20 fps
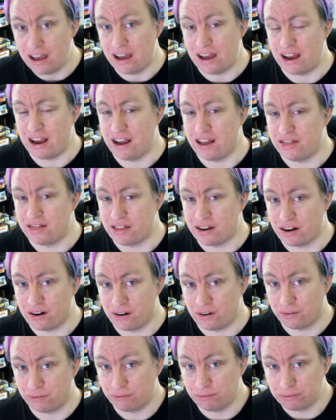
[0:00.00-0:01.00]
and
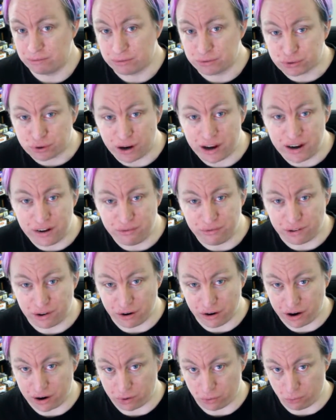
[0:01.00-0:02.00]
they're trying to
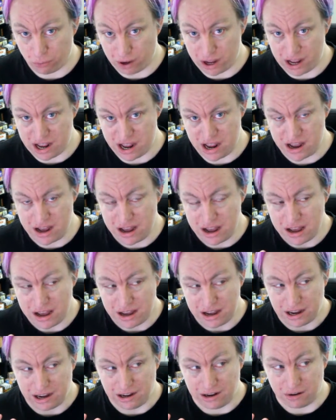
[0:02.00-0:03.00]
figure out a way
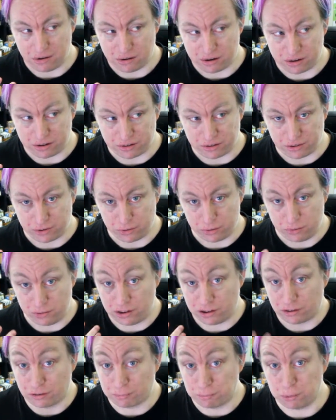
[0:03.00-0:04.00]
in order to
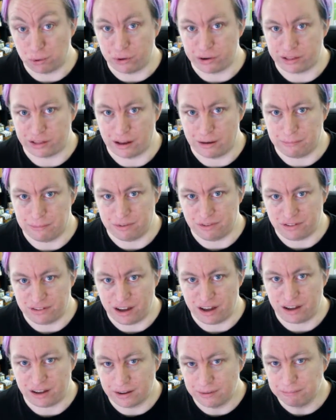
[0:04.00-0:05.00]
exploit that
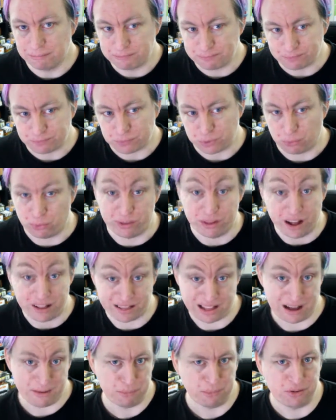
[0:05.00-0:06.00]
mistake. Well, not
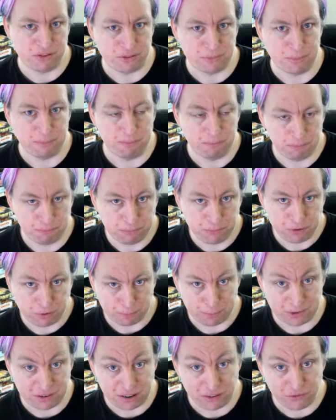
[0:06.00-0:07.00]
that
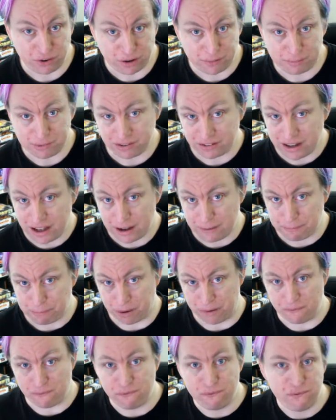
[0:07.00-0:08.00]
specific mistake,
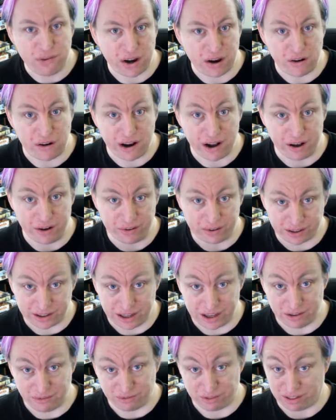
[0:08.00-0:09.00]
but figure out
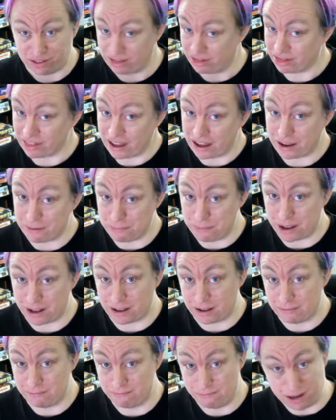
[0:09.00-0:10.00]
if they can make
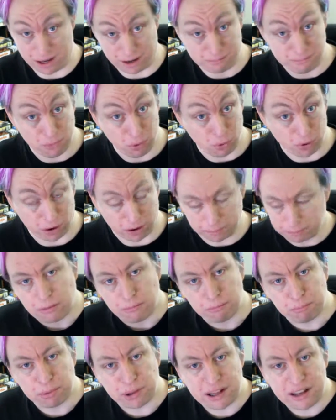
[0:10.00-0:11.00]
him make more.
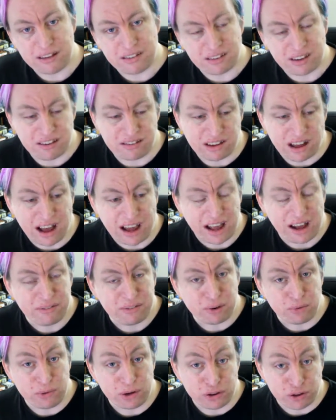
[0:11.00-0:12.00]
Blaine says, "I have
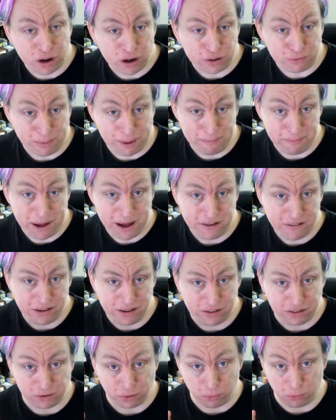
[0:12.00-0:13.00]
to recharge my
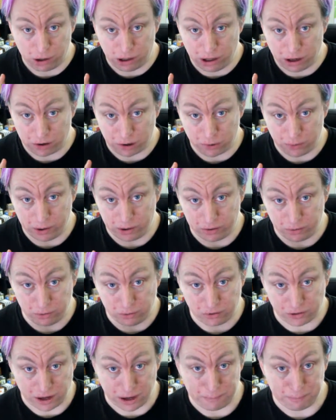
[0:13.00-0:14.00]
batteries, so we are going to
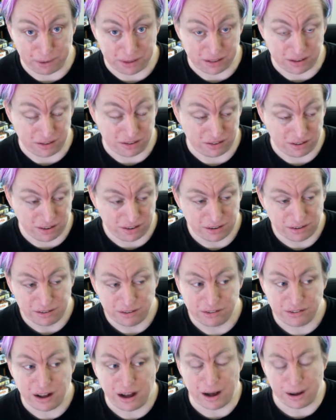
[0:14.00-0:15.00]
stop at this
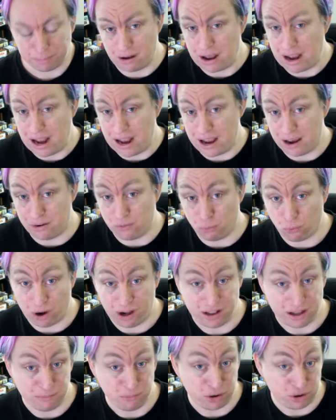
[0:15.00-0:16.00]
stop. And
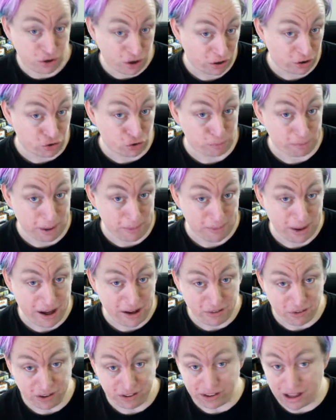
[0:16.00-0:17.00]
while I'm recharging my
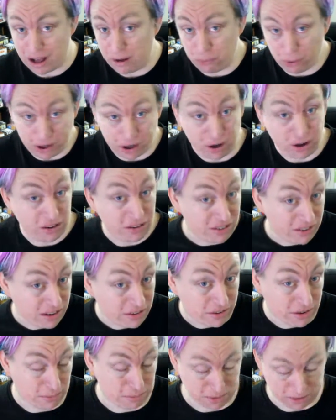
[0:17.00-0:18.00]
batteries, I want you to see
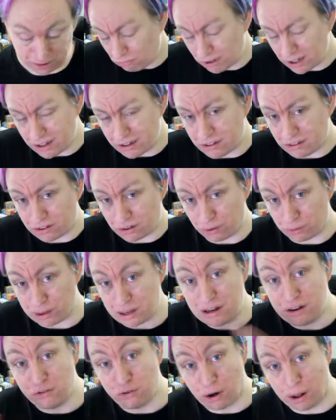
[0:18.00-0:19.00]
something." And so
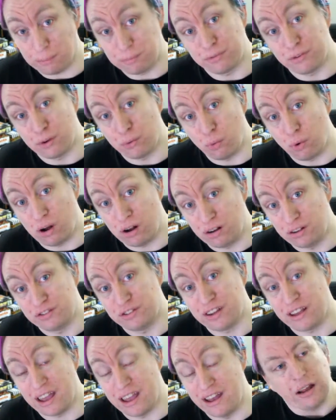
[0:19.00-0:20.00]
he drops the walls
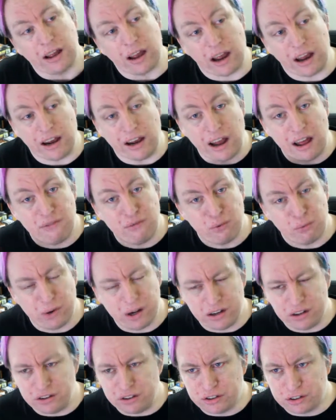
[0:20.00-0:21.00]
again, and
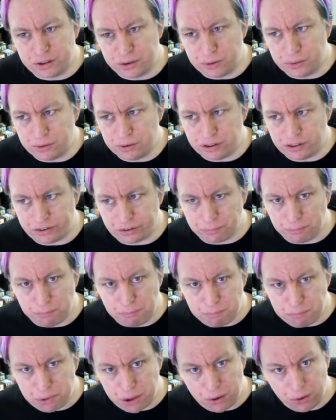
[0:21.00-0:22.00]
everyone is shown this
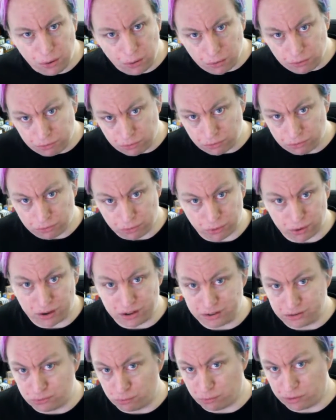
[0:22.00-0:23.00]
beautiful
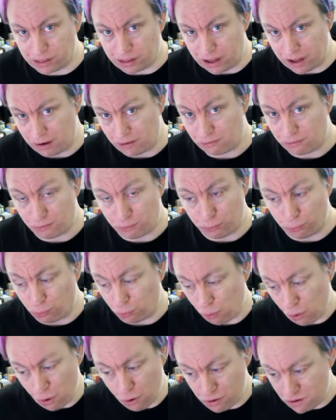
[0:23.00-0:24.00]
forest with a
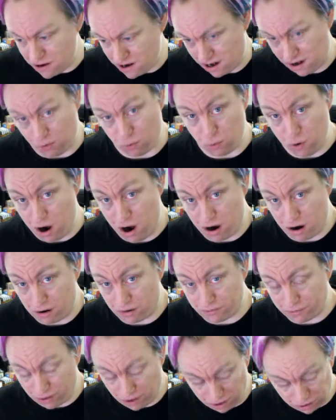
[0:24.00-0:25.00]
roaring
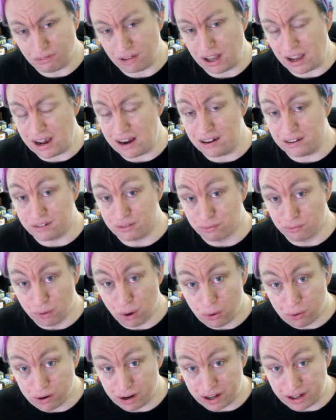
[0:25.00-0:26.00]
waterfall. And it's
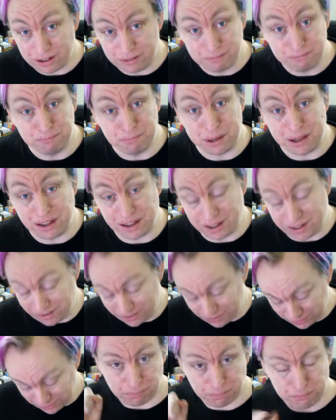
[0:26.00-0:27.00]
roaring
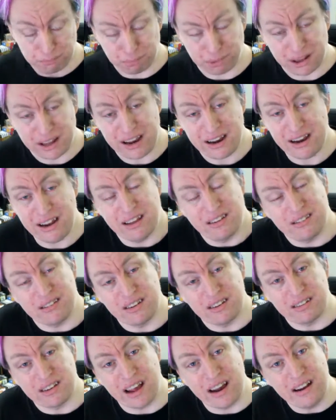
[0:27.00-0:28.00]
because Blaine has
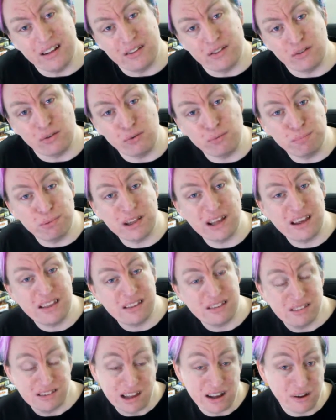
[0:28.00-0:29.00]
decided to play the
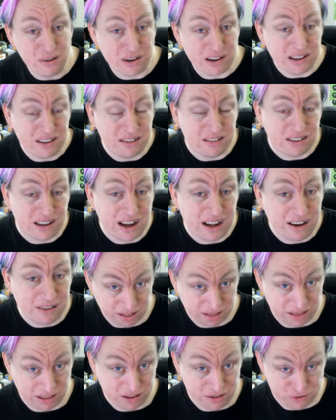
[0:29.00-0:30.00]
sound inside of
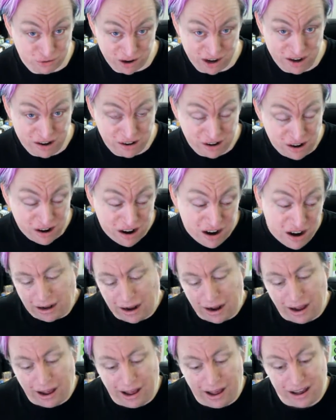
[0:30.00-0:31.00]
the train car
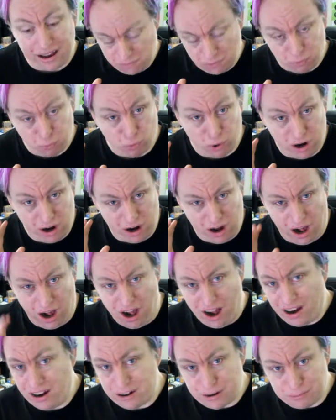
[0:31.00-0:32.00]
at
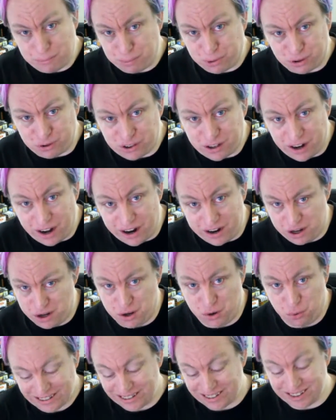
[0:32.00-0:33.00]
100% audio.
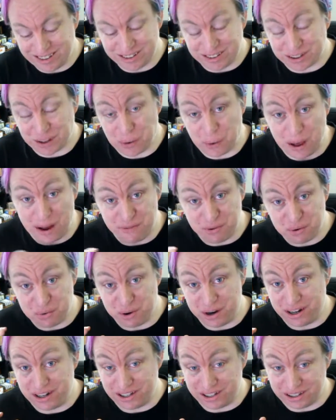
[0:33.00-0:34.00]
And so
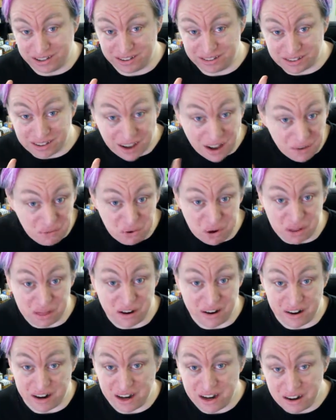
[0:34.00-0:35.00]
everyone is covering
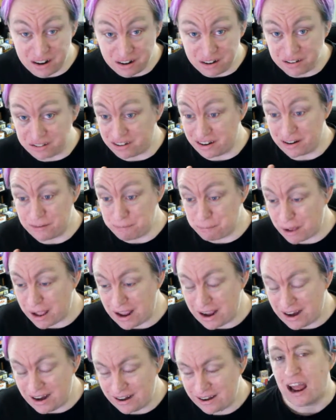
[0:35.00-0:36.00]
their ears and in
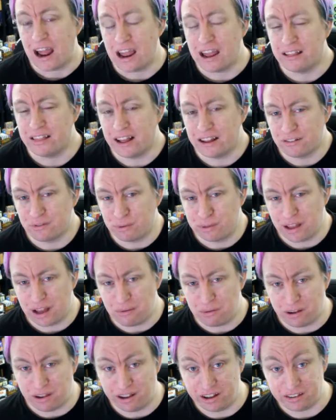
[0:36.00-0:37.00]
pain, and that's when they
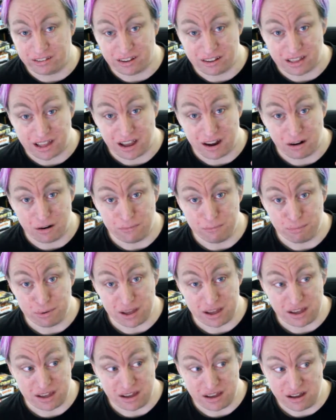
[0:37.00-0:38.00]
realize that they are
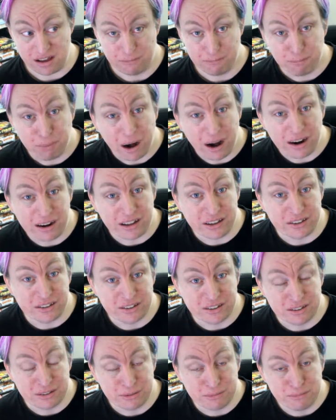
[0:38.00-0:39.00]
being punished